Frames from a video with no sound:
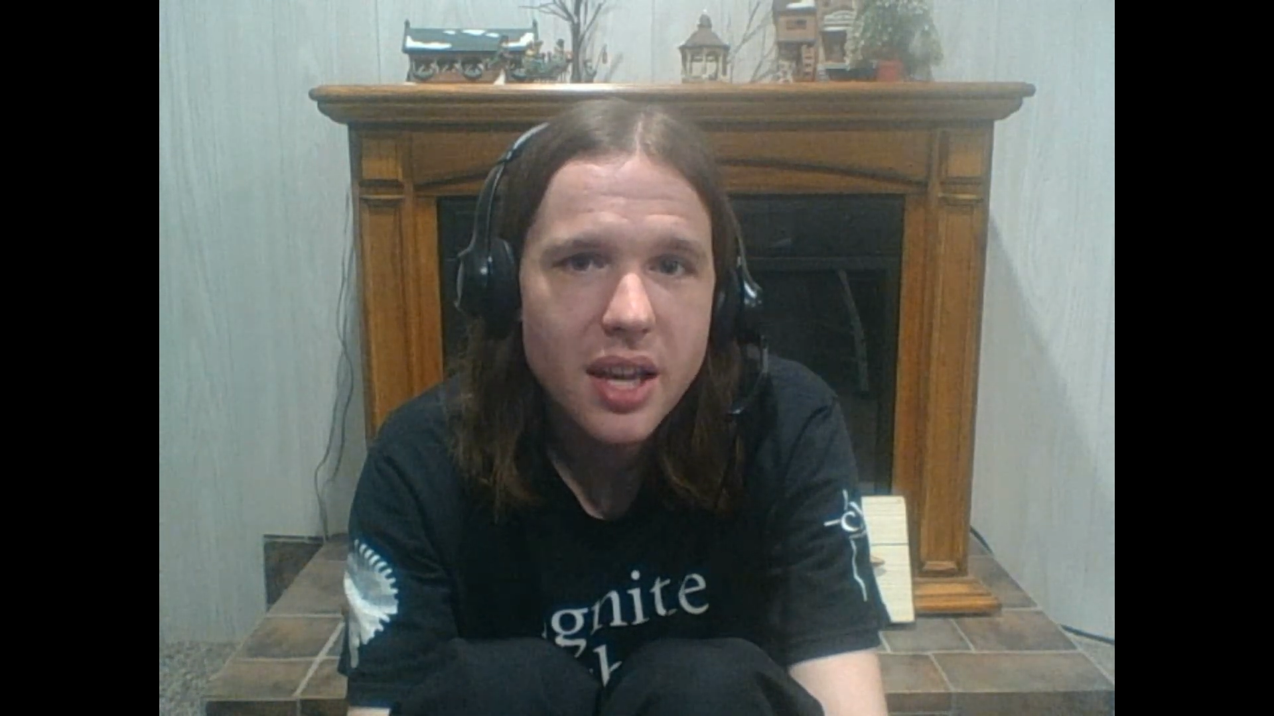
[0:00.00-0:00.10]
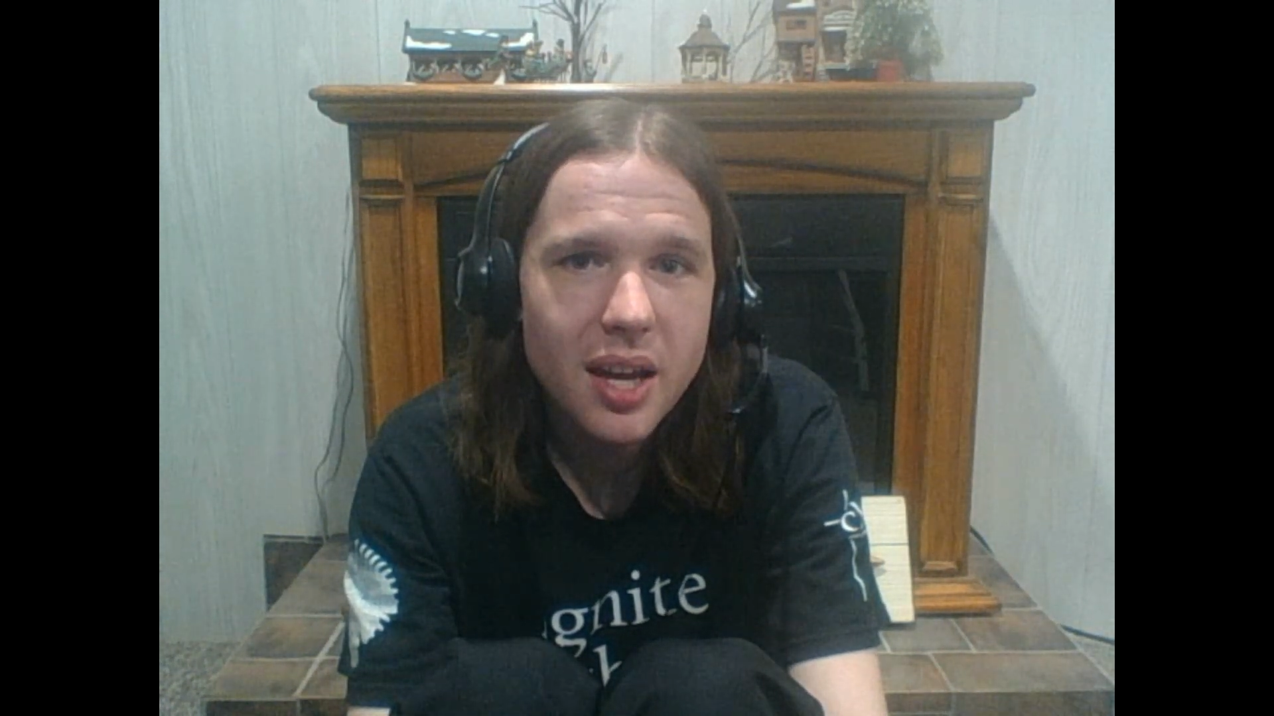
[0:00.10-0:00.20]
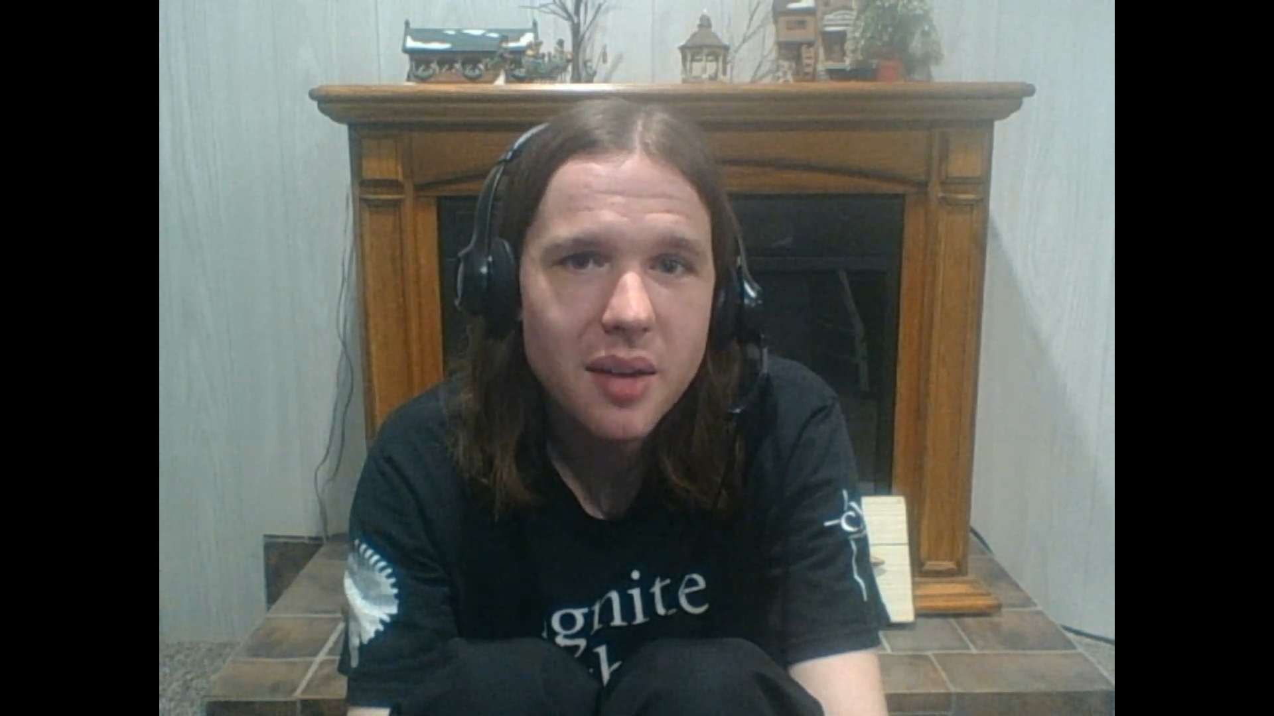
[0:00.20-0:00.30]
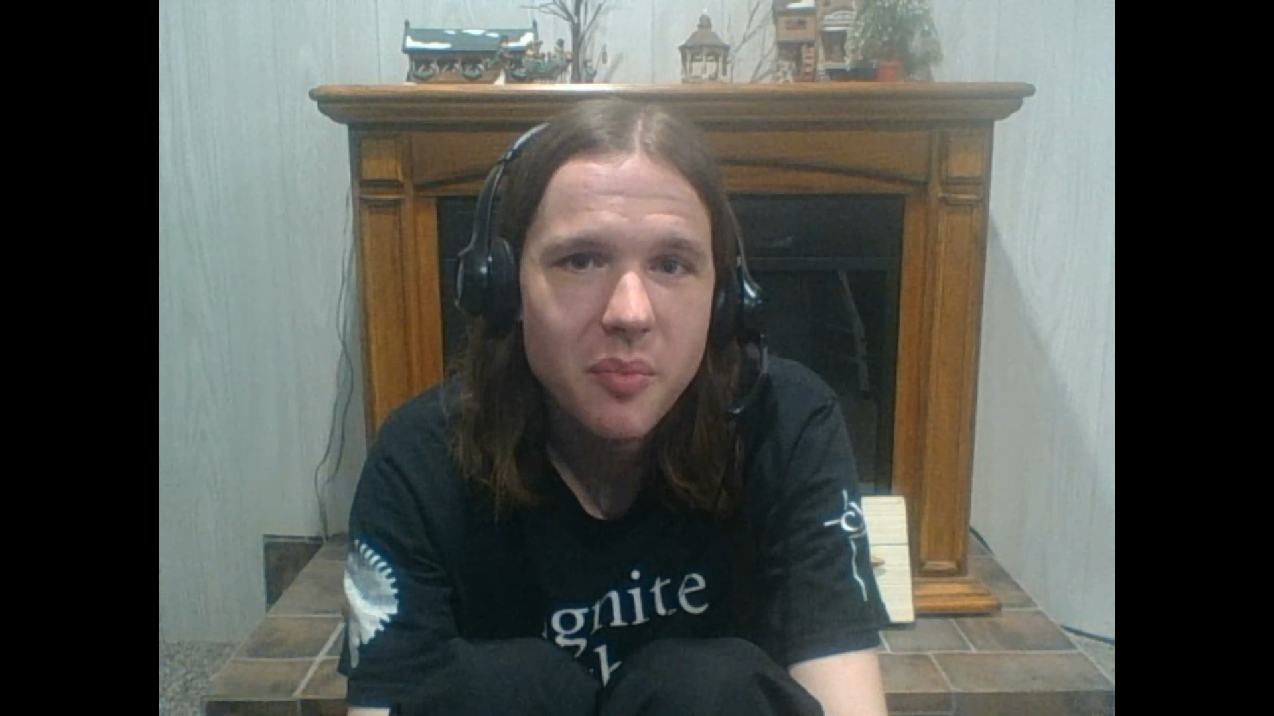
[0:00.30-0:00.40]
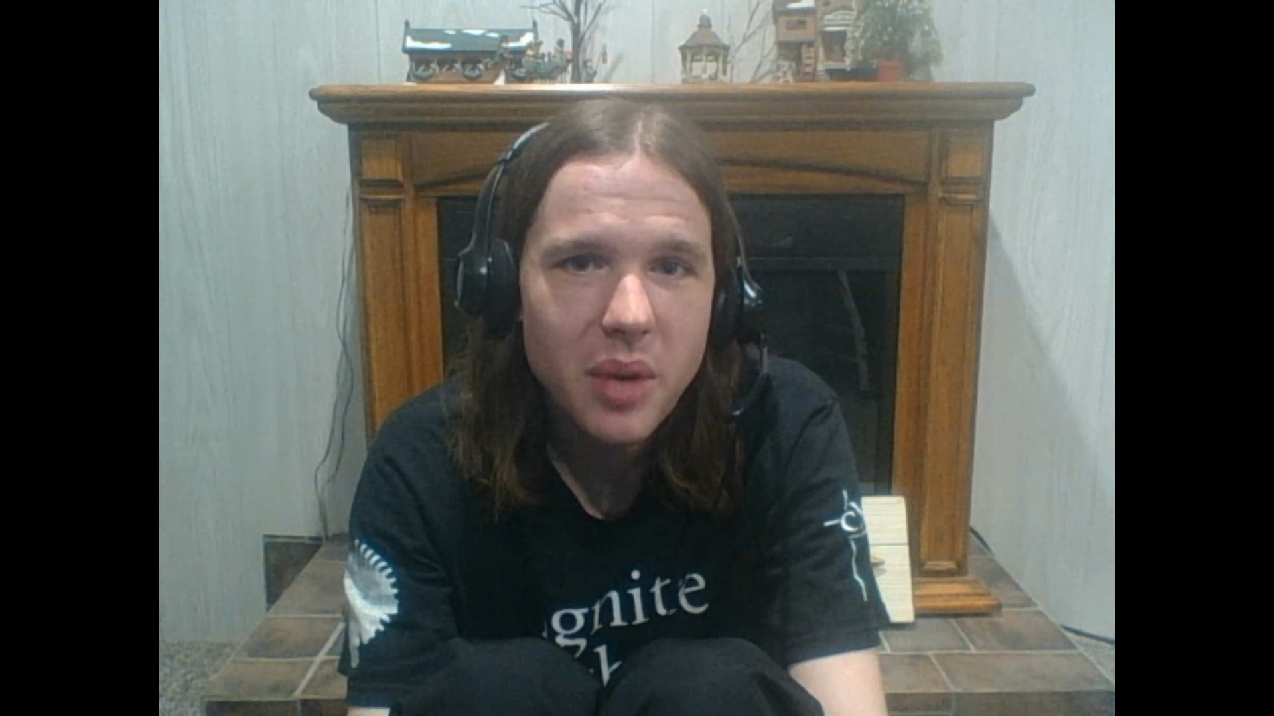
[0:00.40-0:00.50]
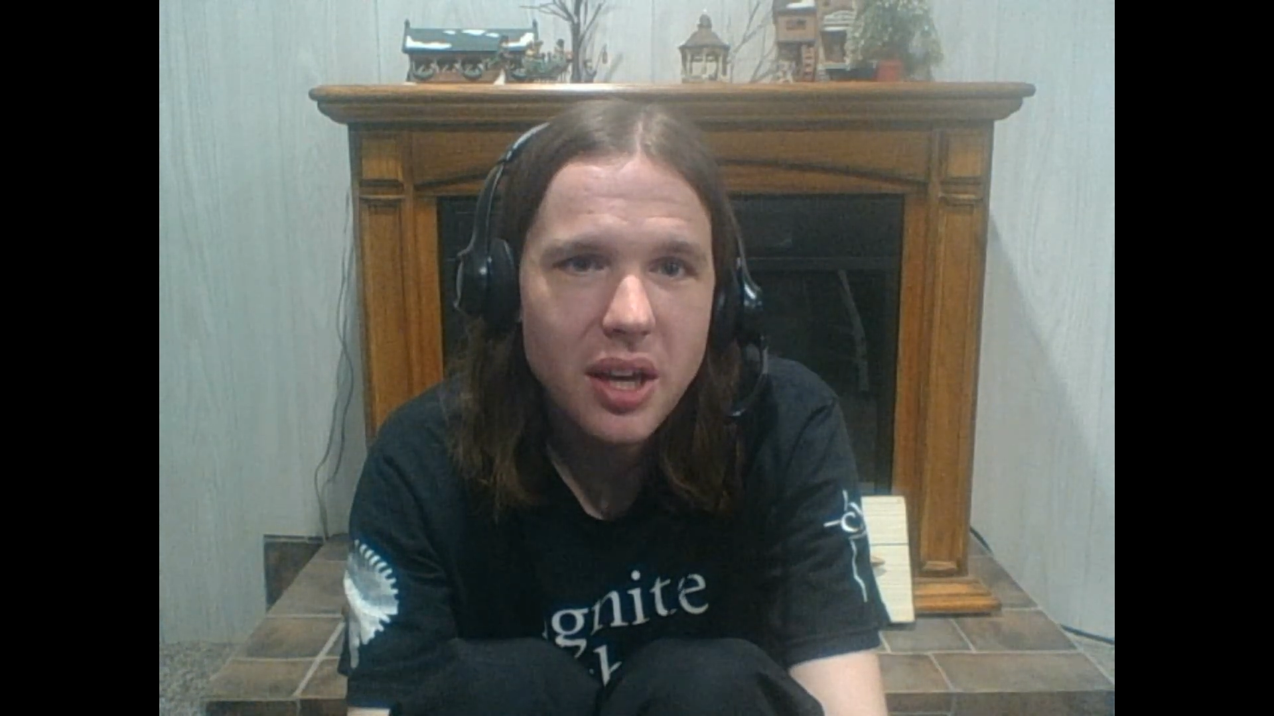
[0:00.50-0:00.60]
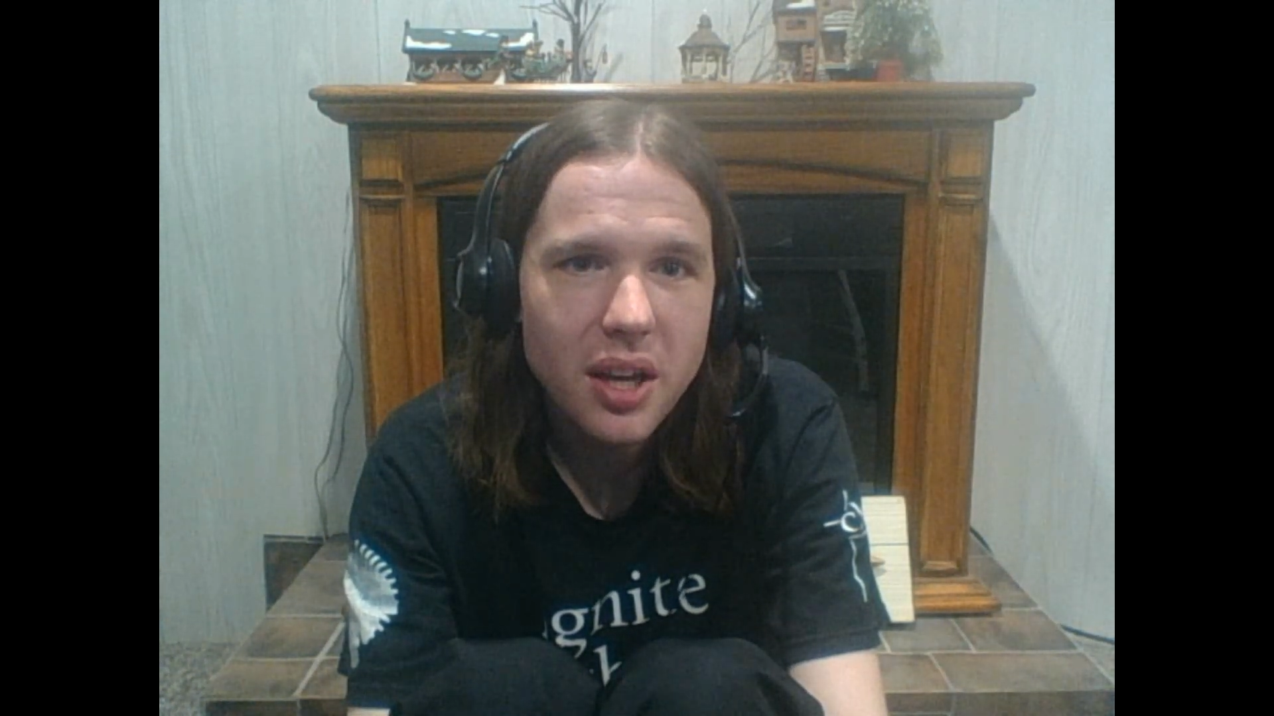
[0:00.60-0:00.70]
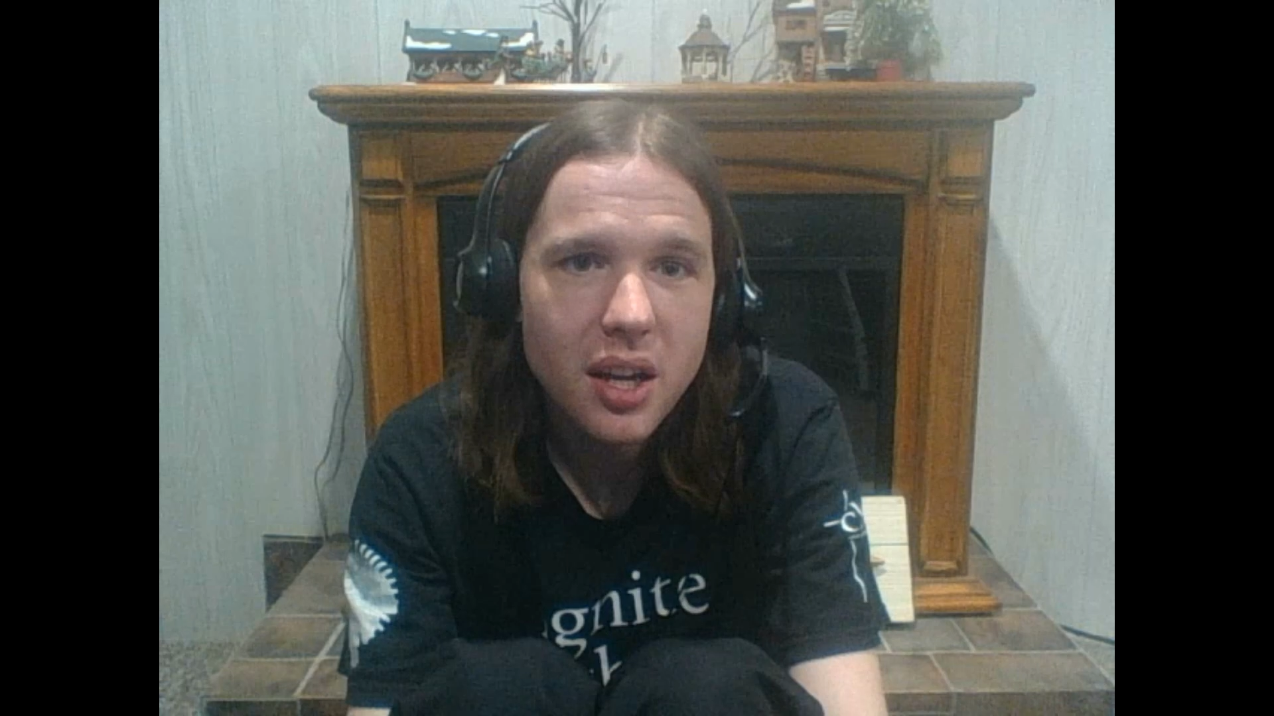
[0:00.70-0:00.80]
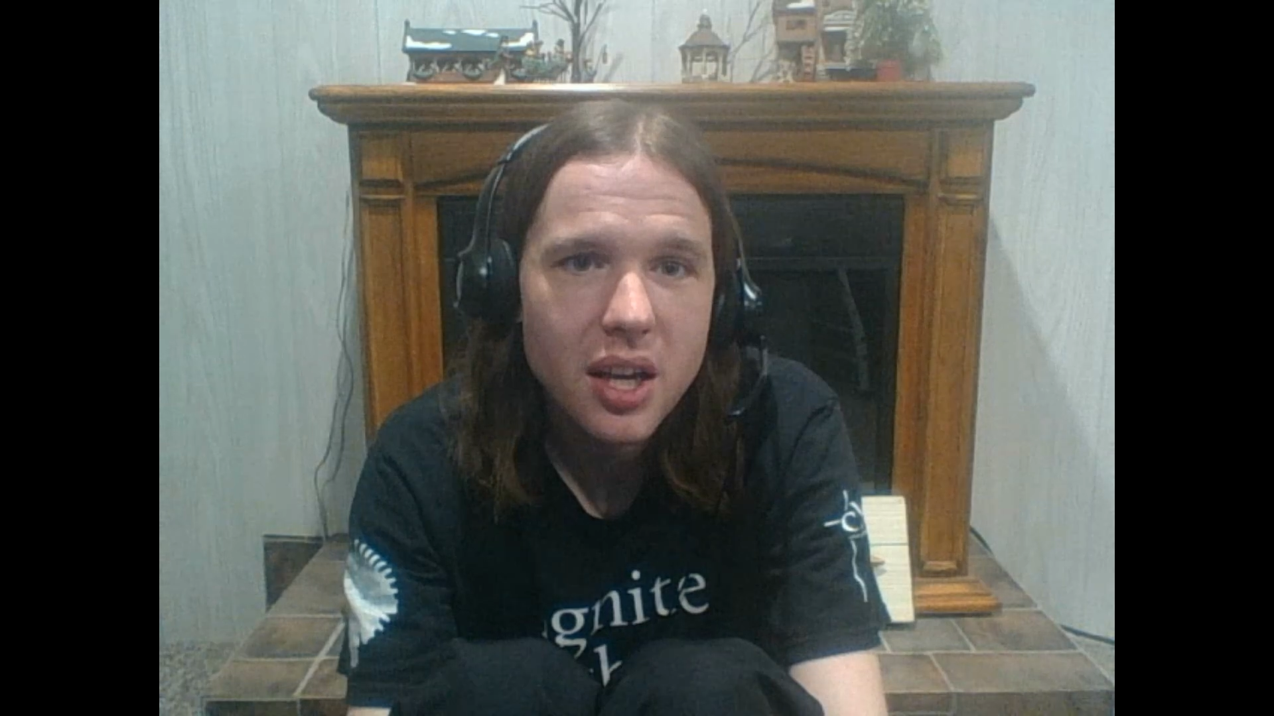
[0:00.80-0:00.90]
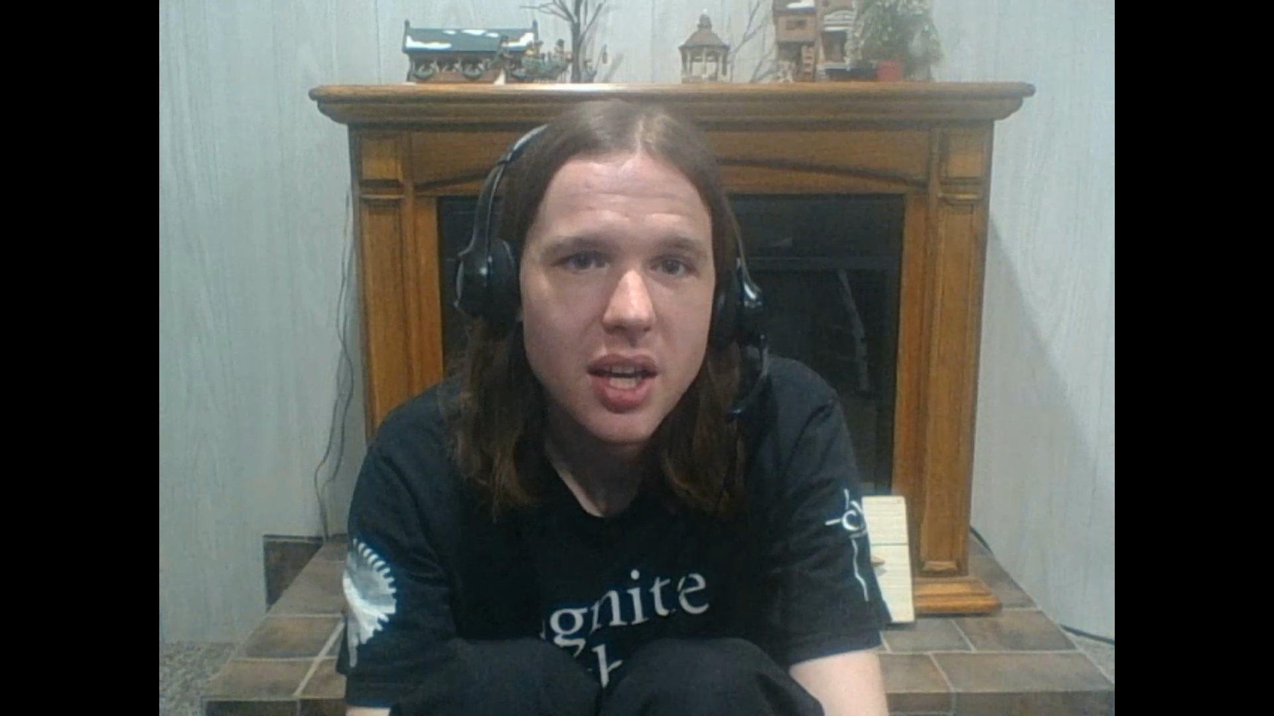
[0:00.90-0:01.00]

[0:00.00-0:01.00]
and bed,